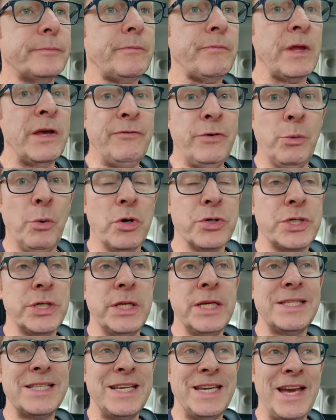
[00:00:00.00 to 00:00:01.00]
If you're watching
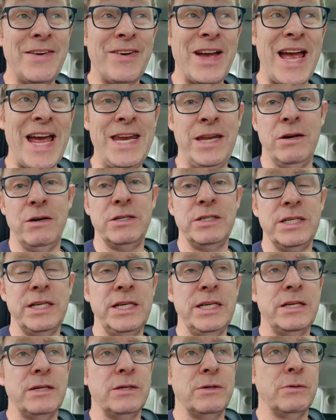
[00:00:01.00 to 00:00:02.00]
this and you have any
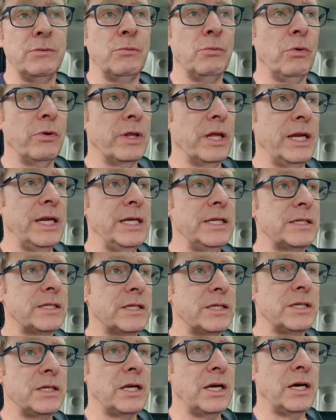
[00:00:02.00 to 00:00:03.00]
idea what that is,
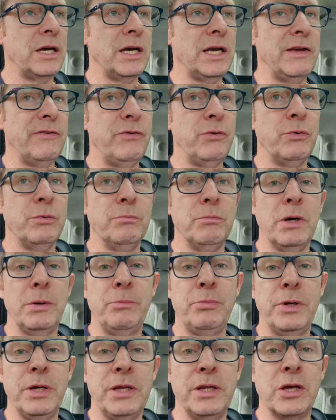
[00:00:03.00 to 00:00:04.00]
if you wouldn't mind
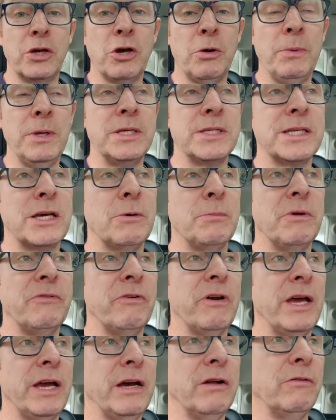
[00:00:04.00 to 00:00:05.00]
putting it in the comments, that would be
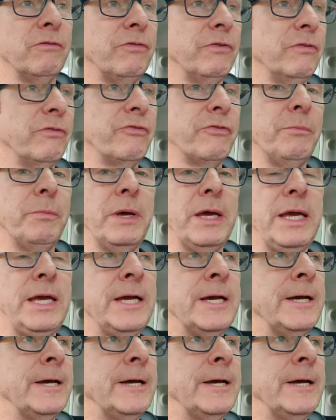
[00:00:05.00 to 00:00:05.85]
very helpful for me.